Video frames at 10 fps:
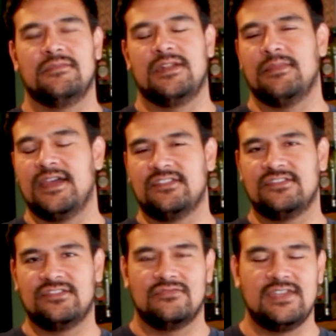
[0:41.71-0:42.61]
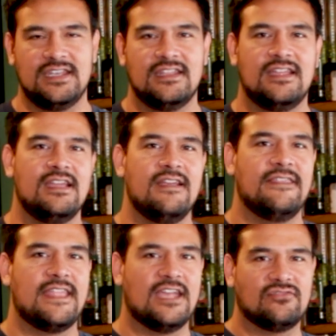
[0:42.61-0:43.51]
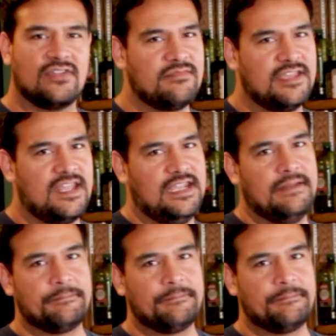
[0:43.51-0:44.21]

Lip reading: And I'm like, sweet, that's what I'm getting.